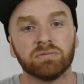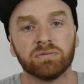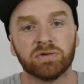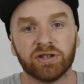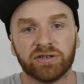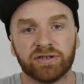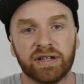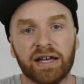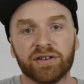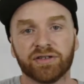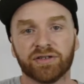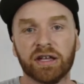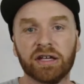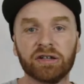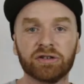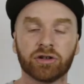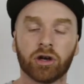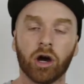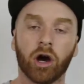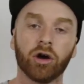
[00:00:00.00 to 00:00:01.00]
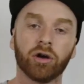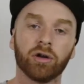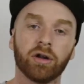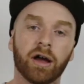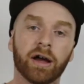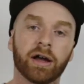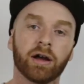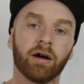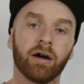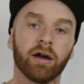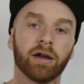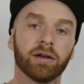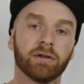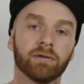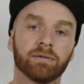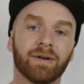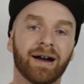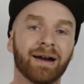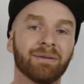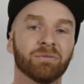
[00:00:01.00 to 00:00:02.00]
Just as things go, like
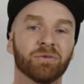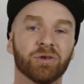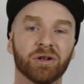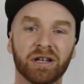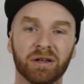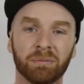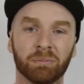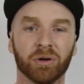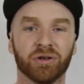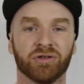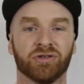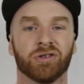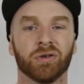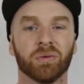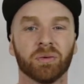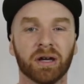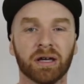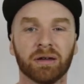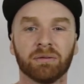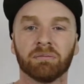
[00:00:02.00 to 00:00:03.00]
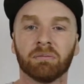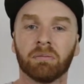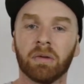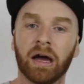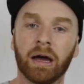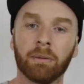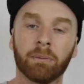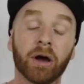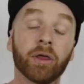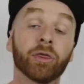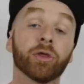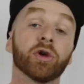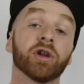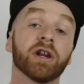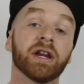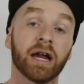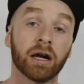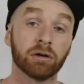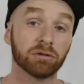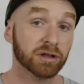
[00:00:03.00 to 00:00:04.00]
I'm really pursuing my
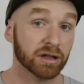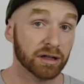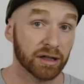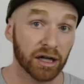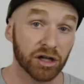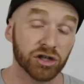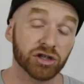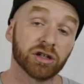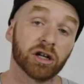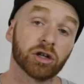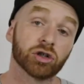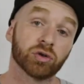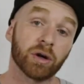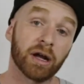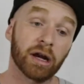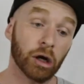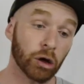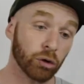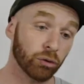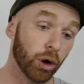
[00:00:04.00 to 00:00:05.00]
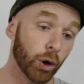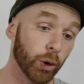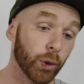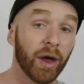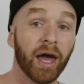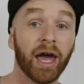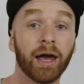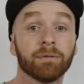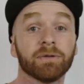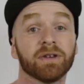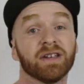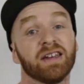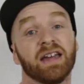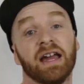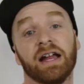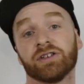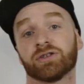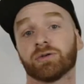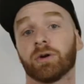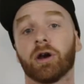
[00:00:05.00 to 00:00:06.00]
1300 collection and trying to grow that,
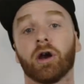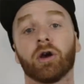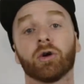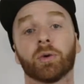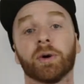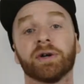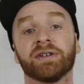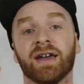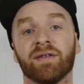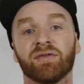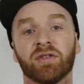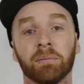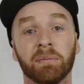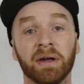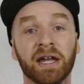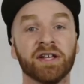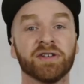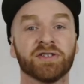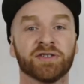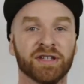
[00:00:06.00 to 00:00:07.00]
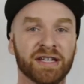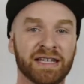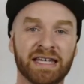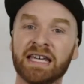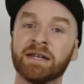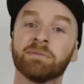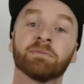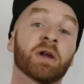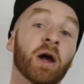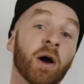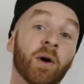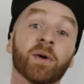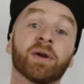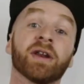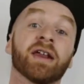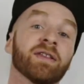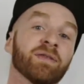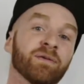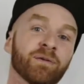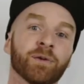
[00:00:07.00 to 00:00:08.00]
and so I don't always have the means to keep going
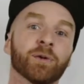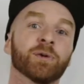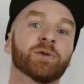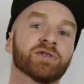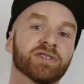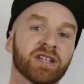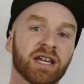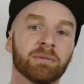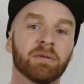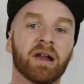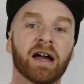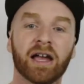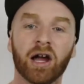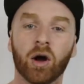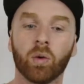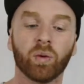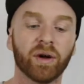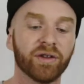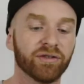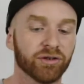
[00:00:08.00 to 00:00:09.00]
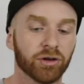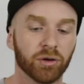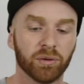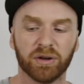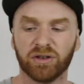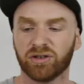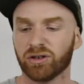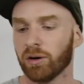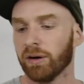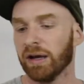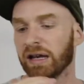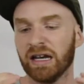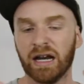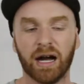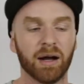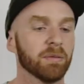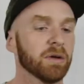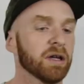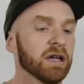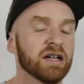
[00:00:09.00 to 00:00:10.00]
at full steam like I want to, and so I end
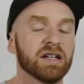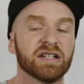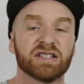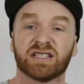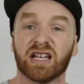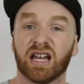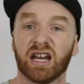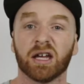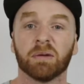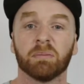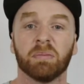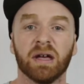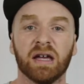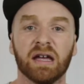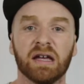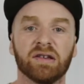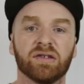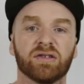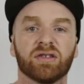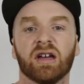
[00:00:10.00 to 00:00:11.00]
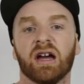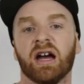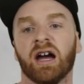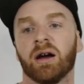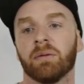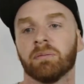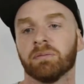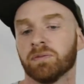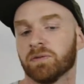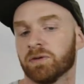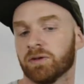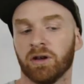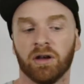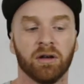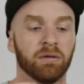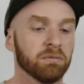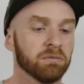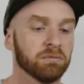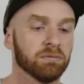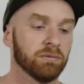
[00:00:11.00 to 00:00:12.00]
up selling pairs
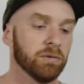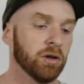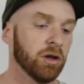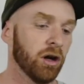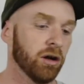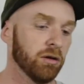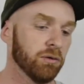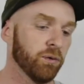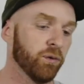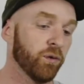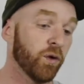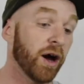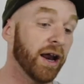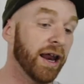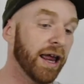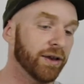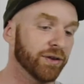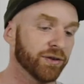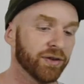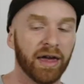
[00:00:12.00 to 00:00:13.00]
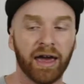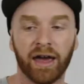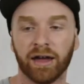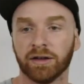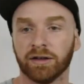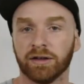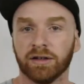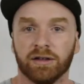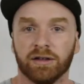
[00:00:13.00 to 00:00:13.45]
to finance that.